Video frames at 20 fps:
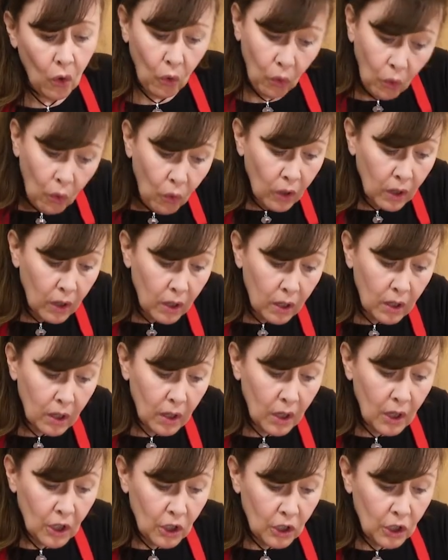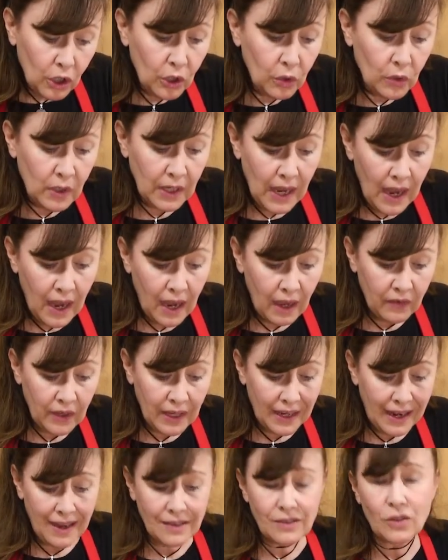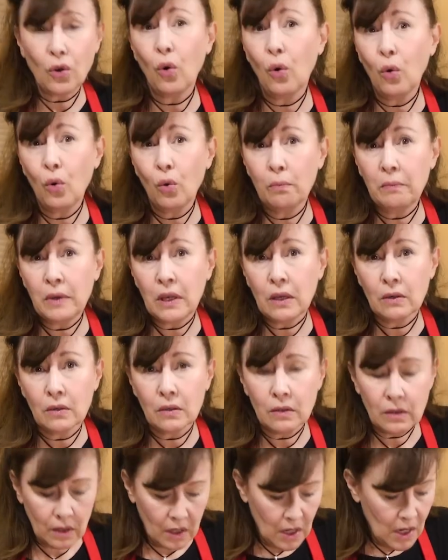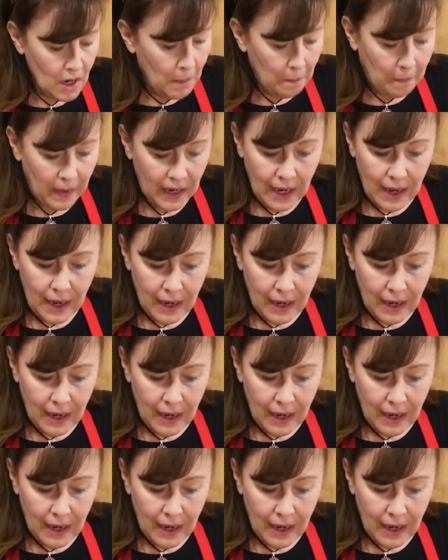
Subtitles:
Or you can have it as a whole meal by